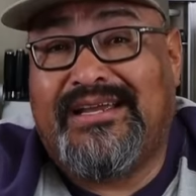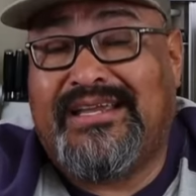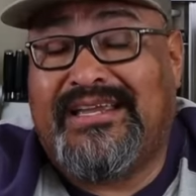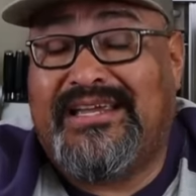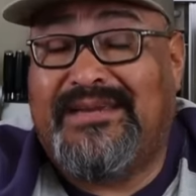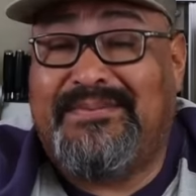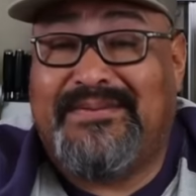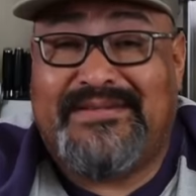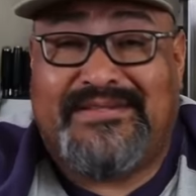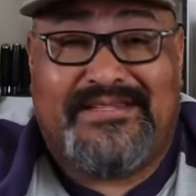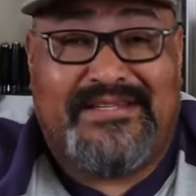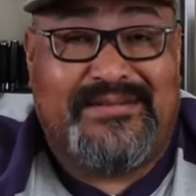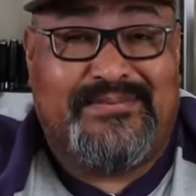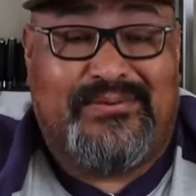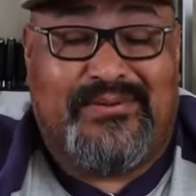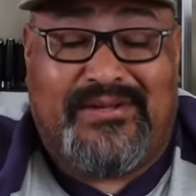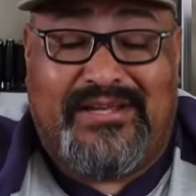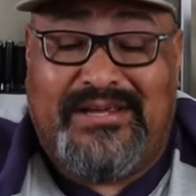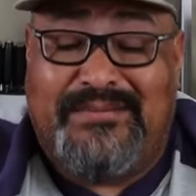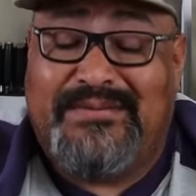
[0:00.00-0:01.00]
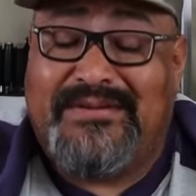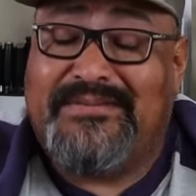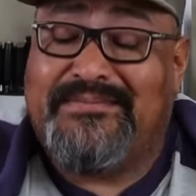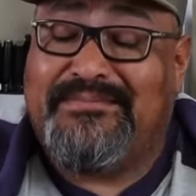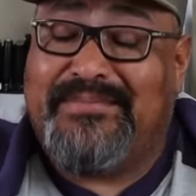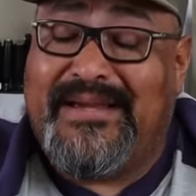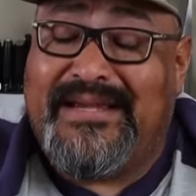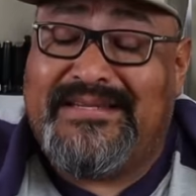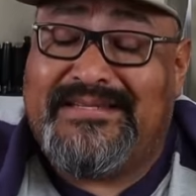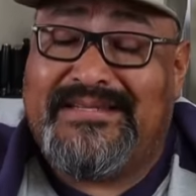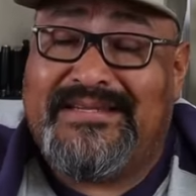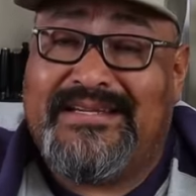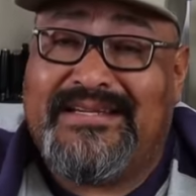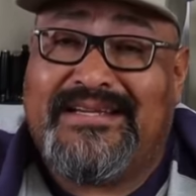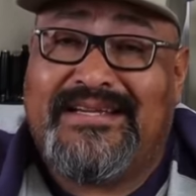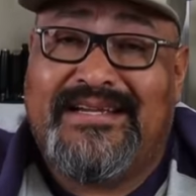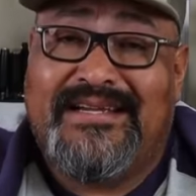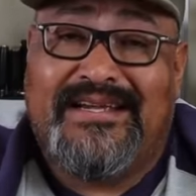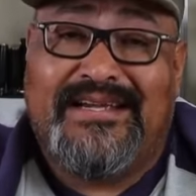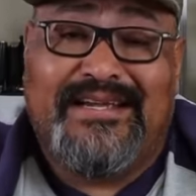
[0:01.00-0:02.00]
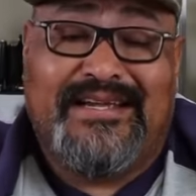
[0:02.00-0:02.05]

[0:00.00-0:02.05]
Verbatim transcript: keep it simple, keep it basic,